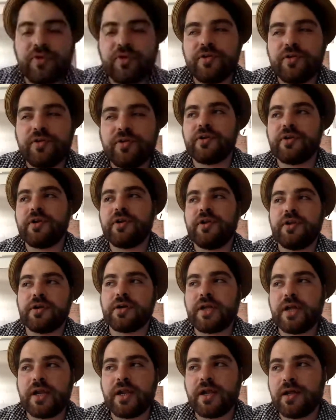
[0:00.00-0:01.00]
So
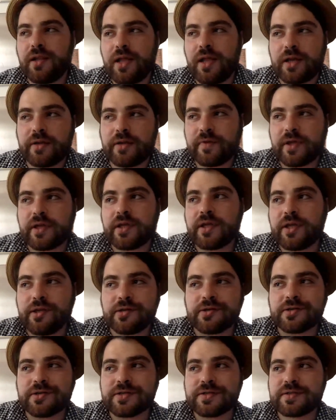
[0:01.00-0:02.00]
you're getting a lot of, like,
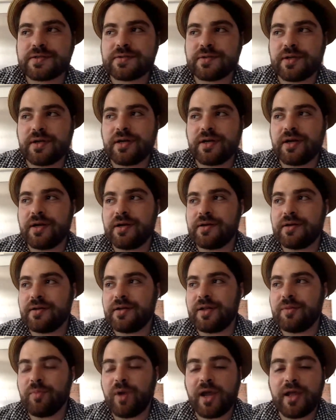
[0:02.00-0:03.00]
gears
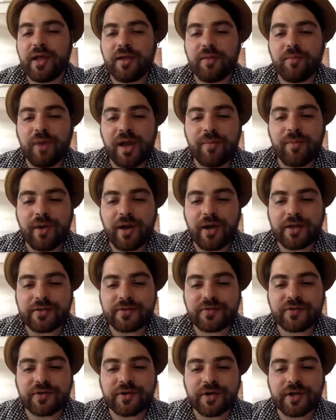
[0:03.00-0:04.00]
in my mind
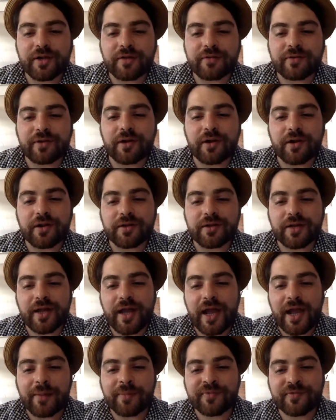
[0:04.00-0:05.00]
turning regarding, like,
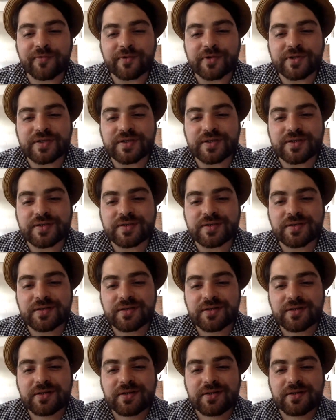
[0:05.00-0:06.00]
apps versus
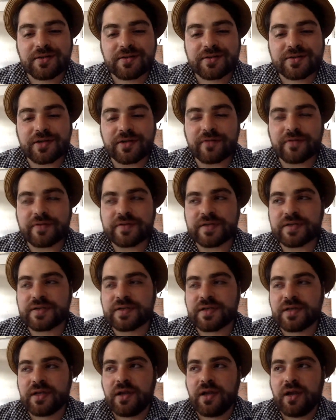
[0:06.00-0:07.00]

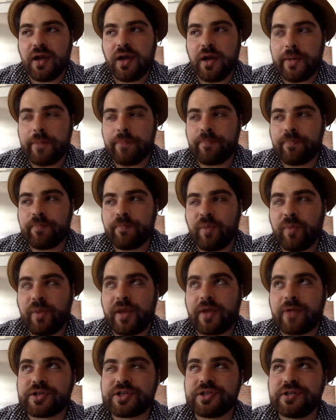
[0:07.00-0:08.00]
services.
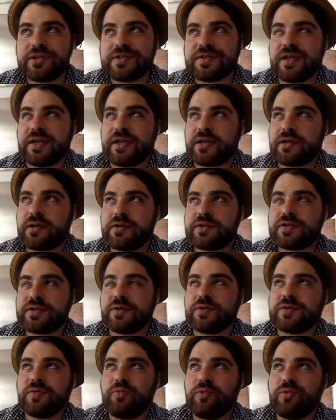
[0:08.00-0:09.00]
But my question is, like,
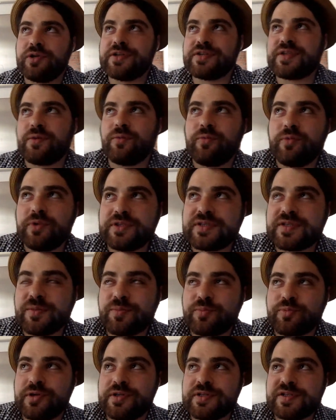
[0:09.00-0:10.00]
so what's
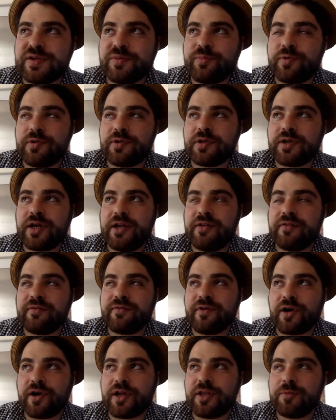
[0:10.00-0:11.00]
the principal kind
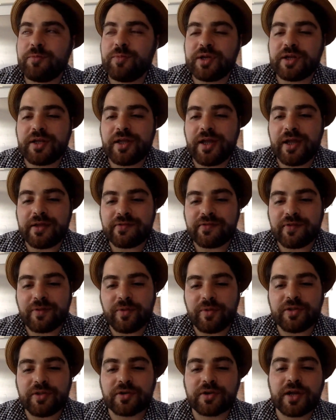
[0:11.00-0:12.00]
of argument against? I
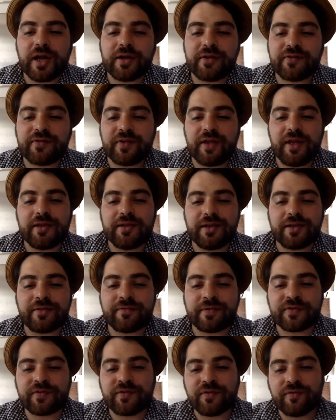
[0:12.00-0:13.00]
mean, you're kind of saying, like,
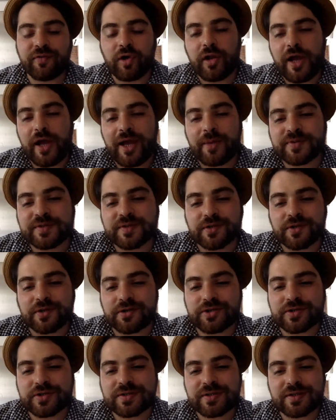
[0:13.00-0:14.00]
first of all, apps are
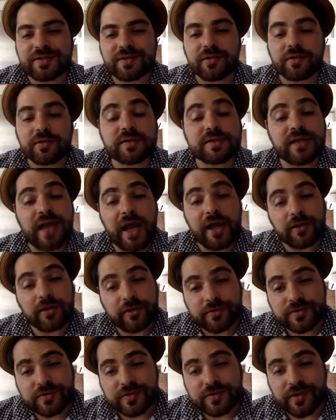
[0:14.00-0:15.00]
just these little
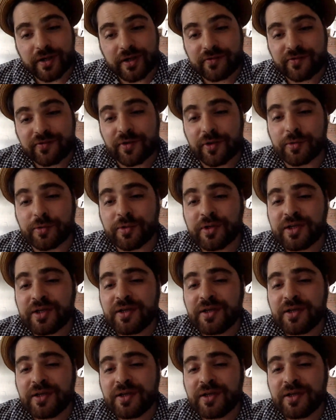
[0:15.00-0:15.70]
silos, right? So